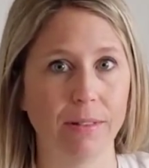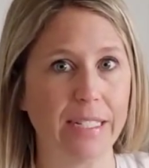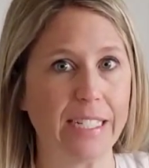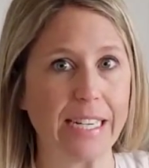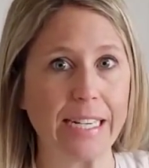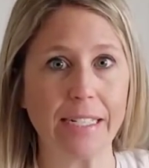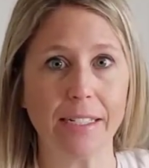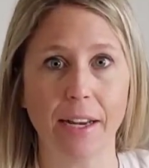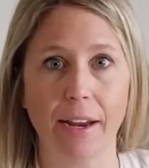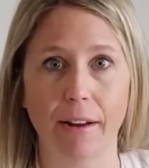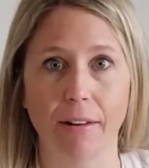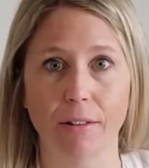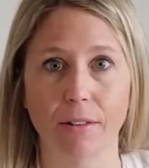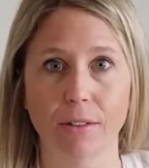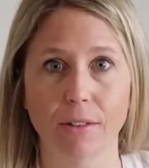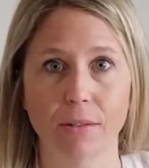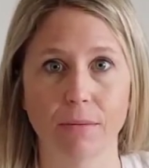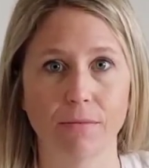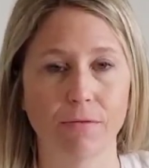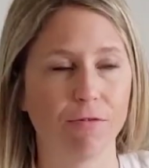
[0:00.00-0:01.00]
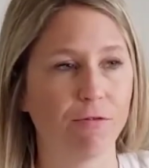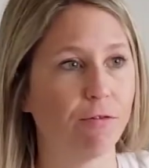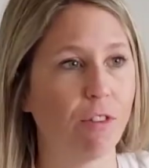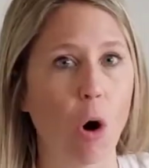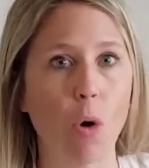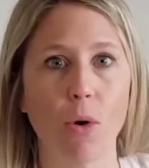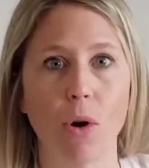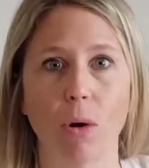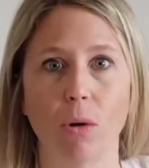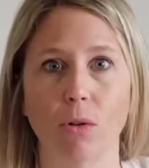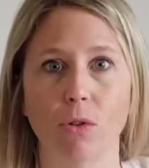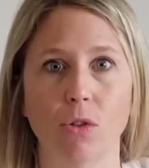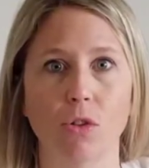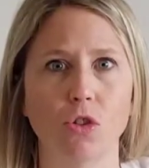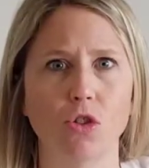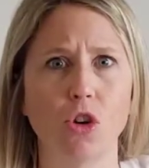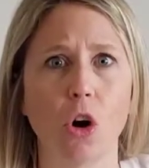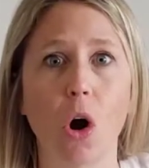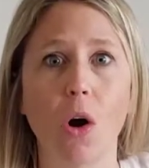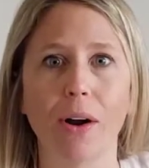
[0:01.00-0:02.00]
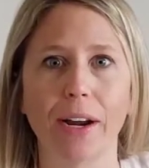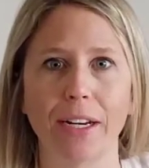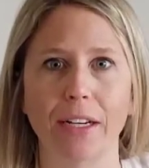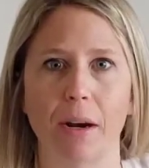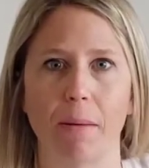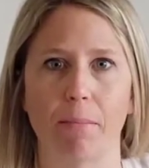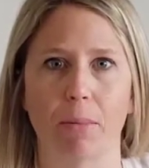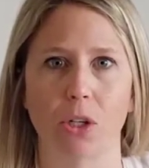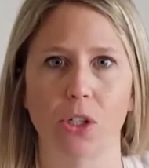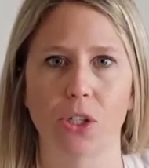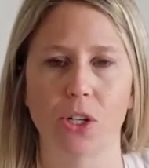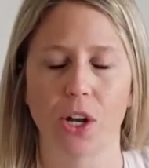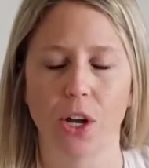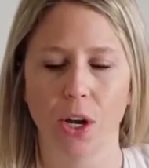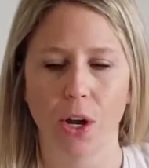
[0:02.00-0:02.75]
details, photos, drawing numbers.